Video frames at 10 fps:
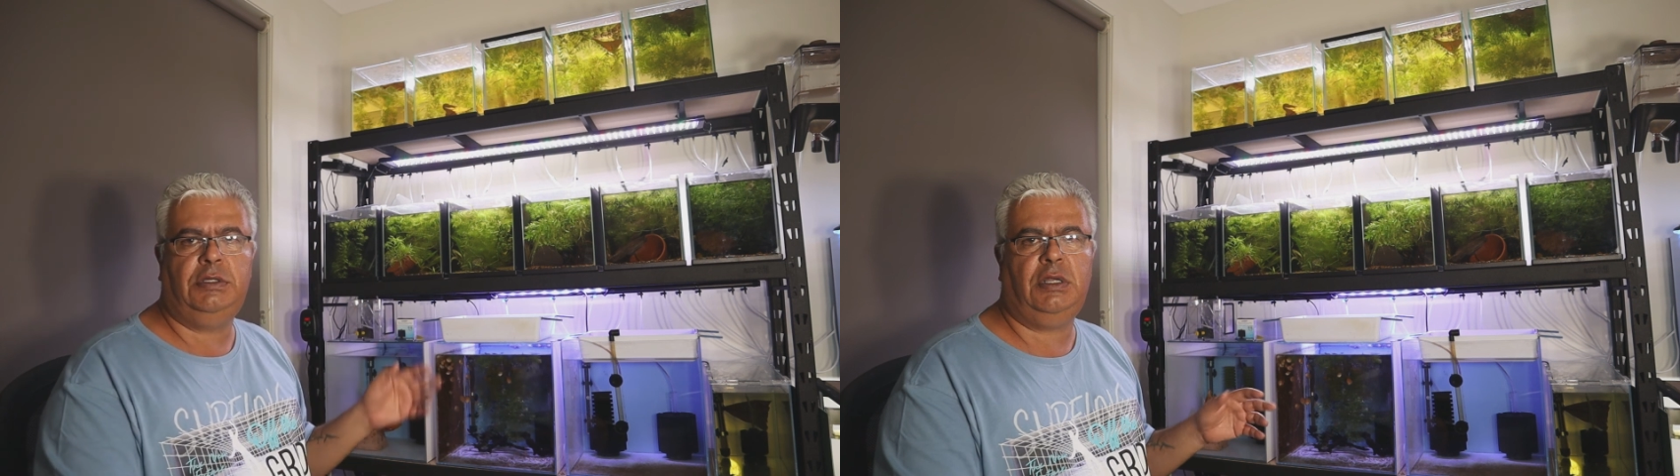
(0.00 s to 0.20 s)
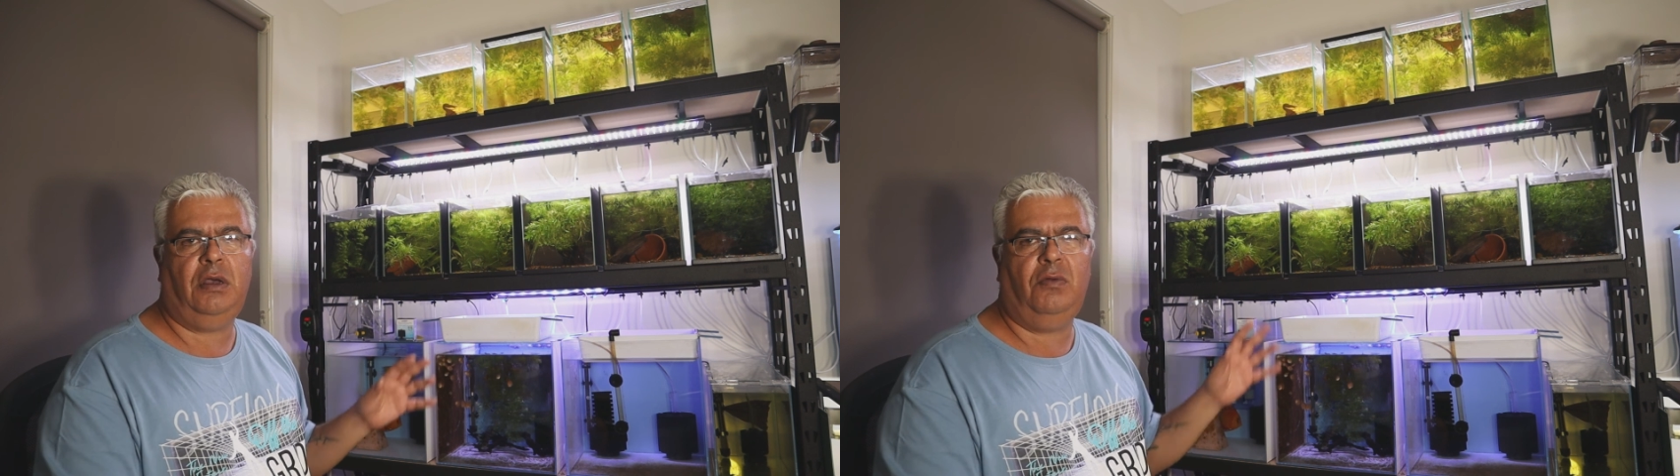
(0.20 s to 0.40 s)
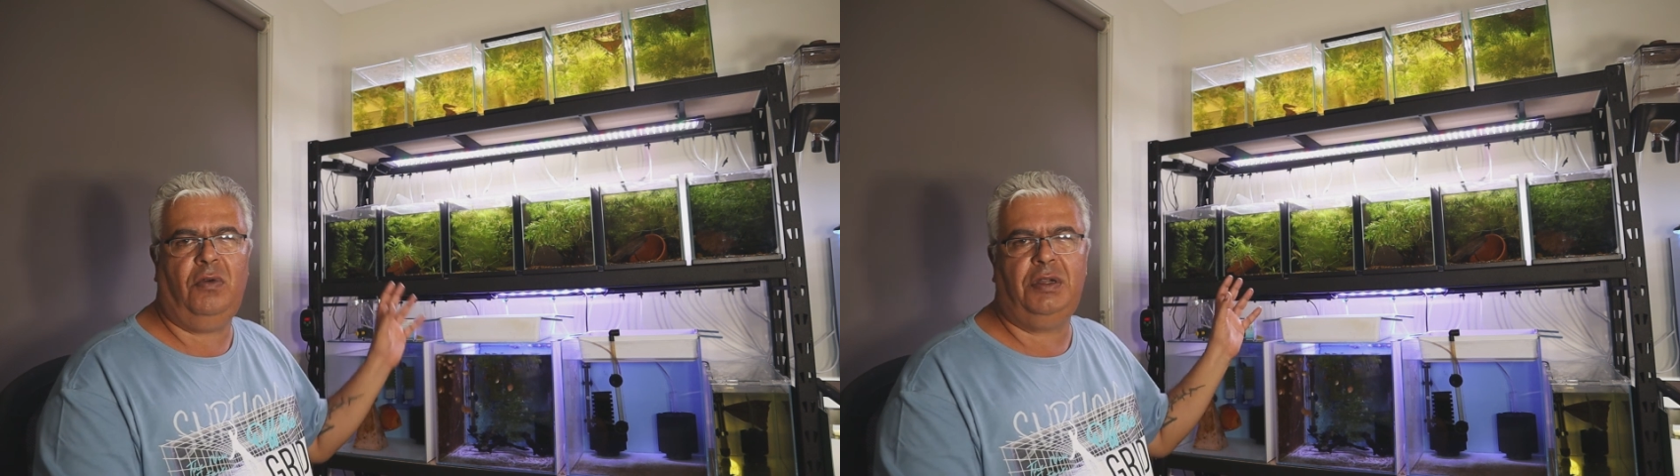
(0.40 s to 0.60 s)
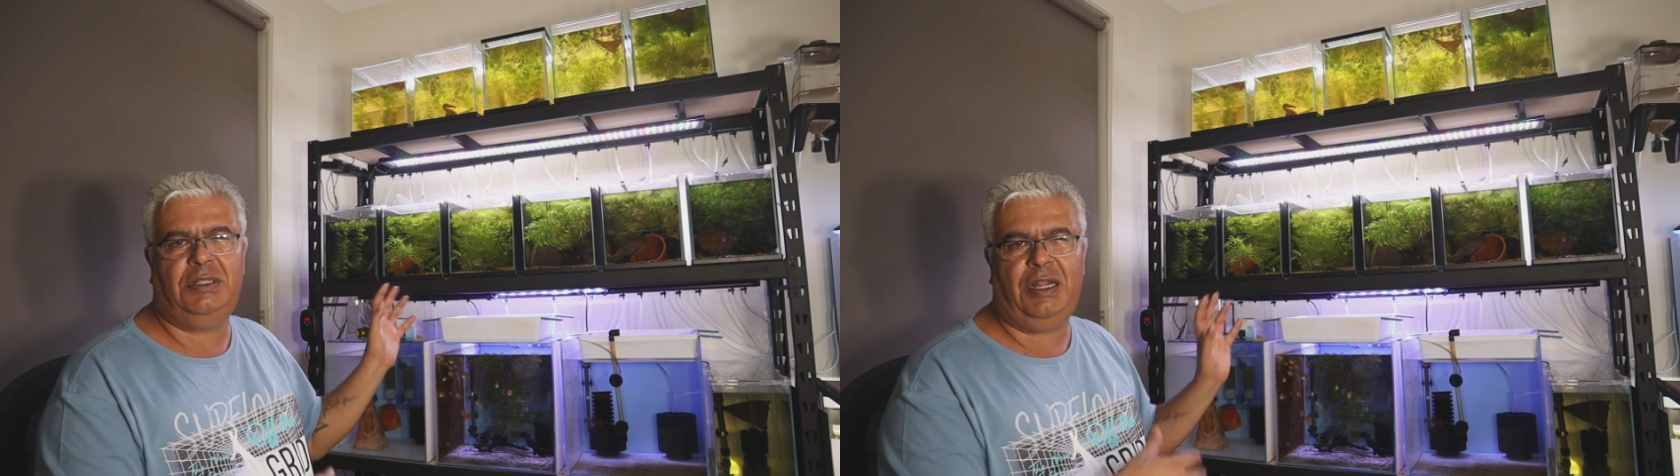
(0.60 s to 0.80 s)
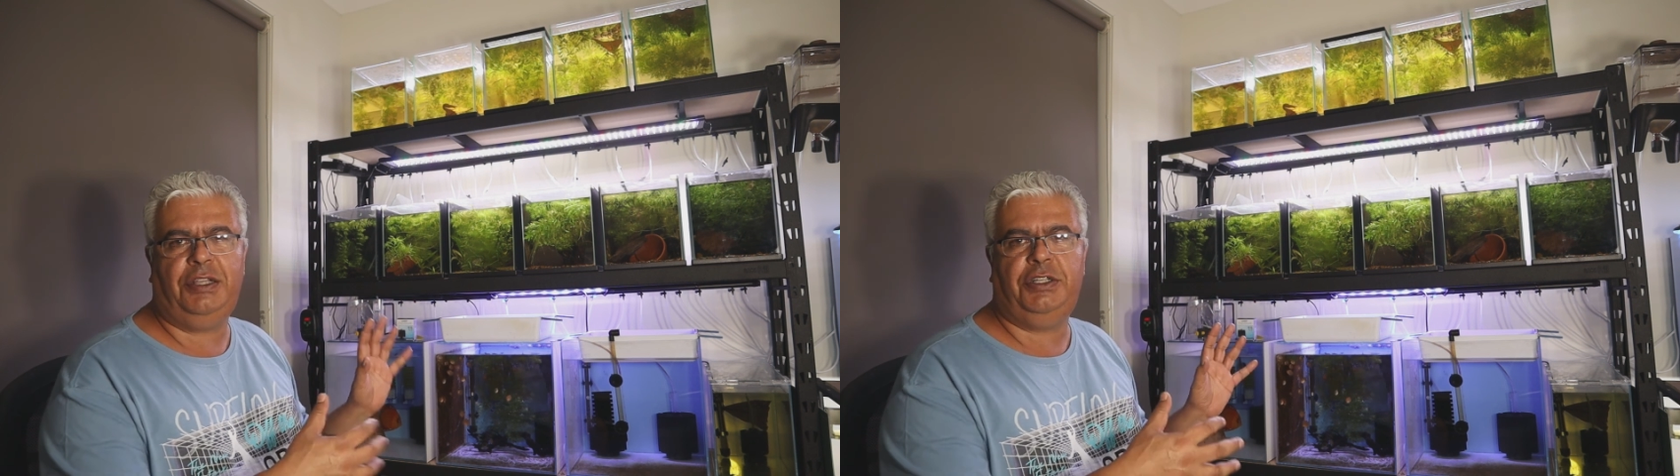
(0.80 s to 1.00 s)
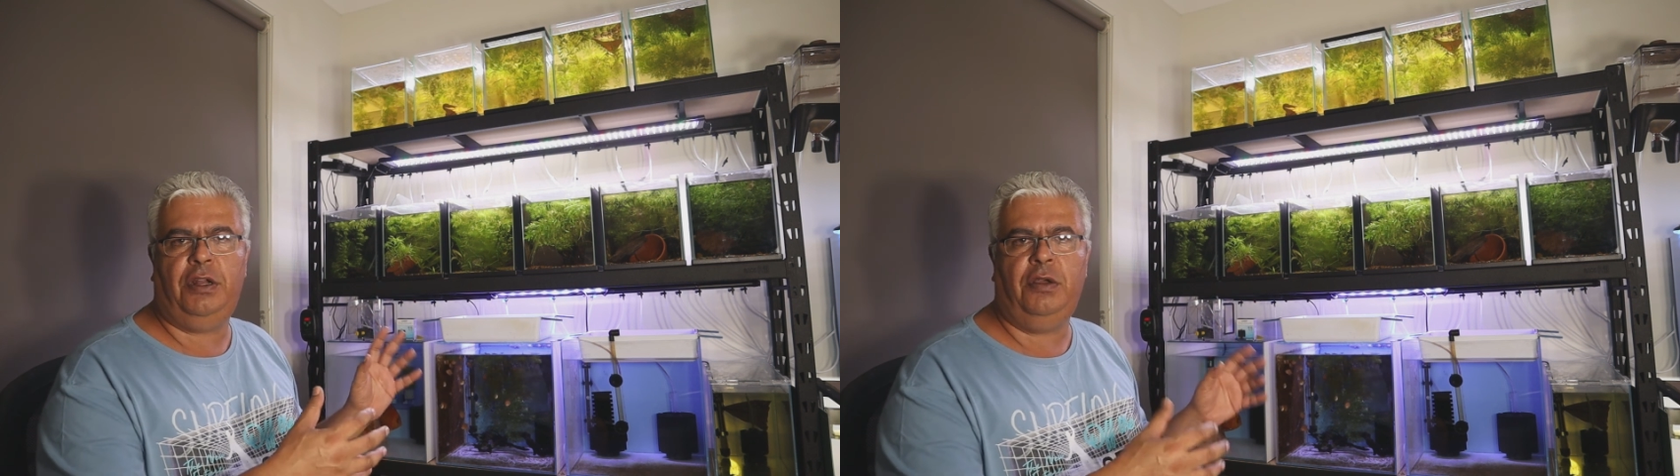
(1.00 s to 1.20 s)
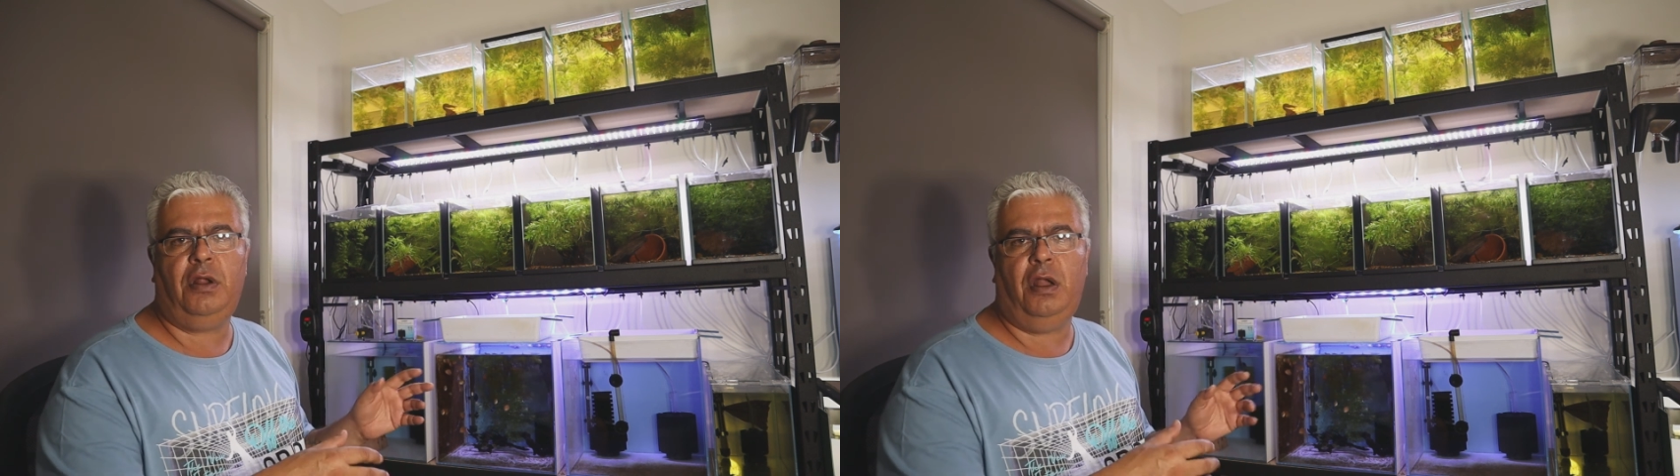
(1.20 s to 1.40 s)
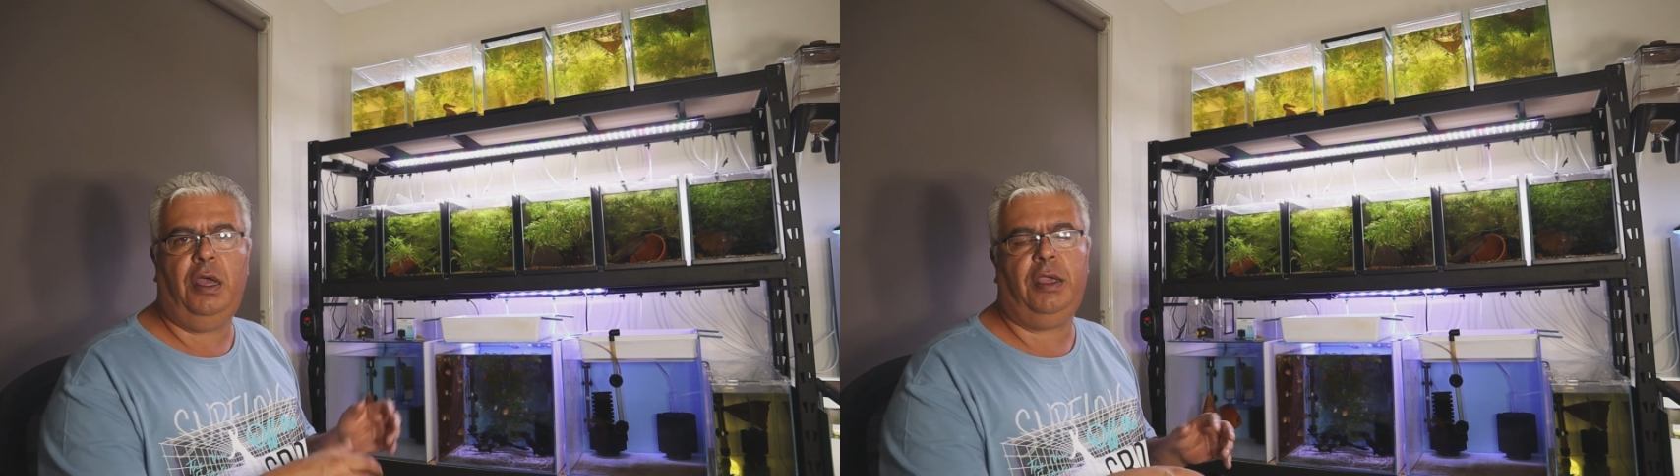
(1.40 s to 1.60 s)
so what does it actually
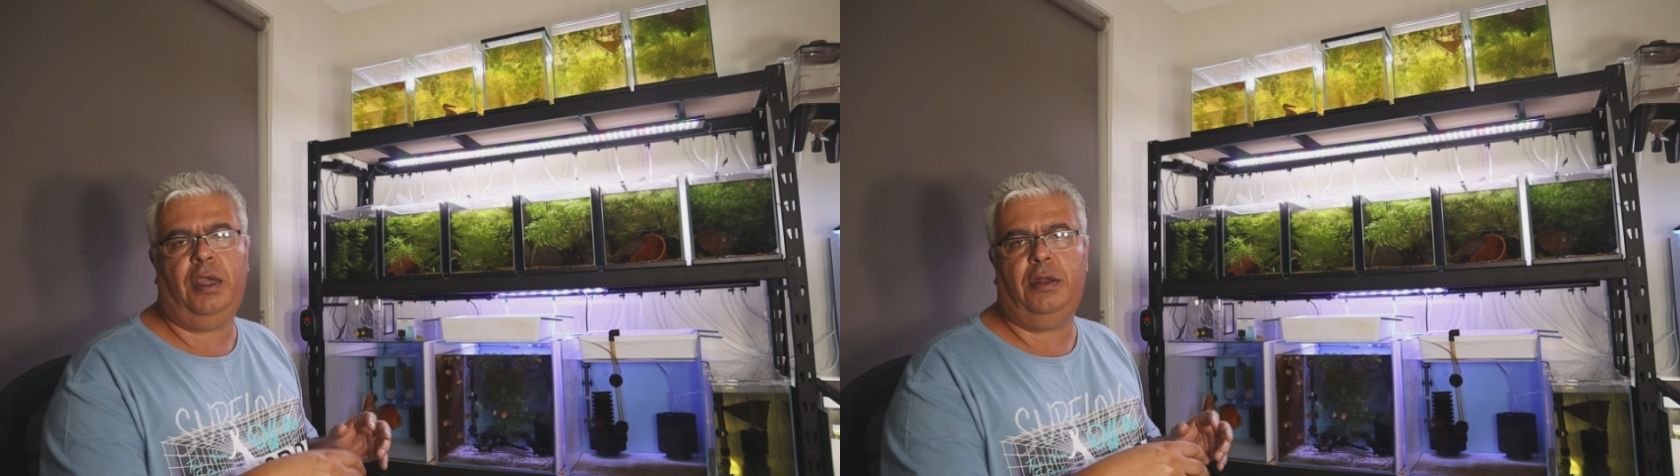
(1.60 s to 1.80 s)
look like,